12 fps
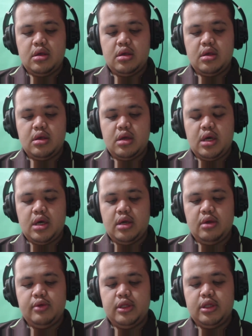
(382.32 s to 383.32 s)
I
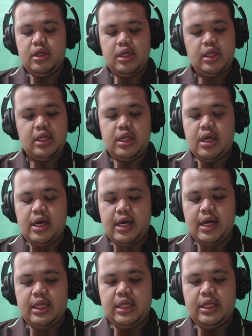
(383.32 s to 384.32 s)
will not cut
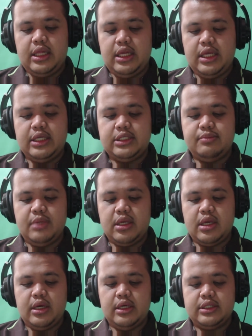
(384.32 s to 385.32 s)
this
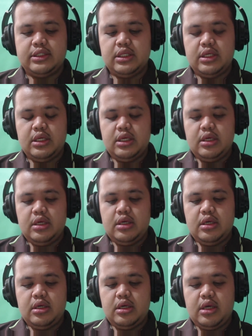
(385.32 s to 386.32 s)
because
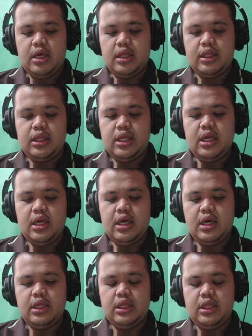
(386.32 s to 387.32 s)
I think I
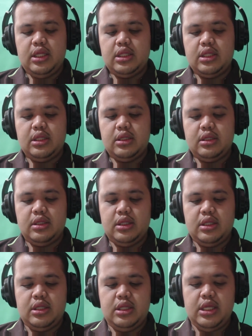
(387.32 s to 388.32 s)
need
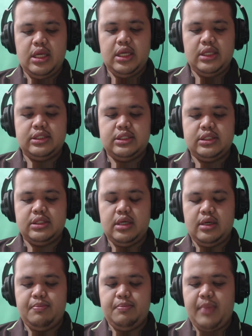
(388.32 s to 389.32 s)
this
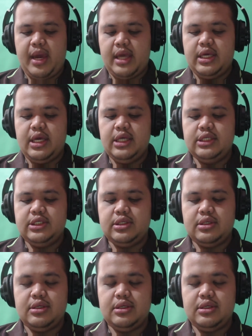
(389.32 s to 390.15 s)
package,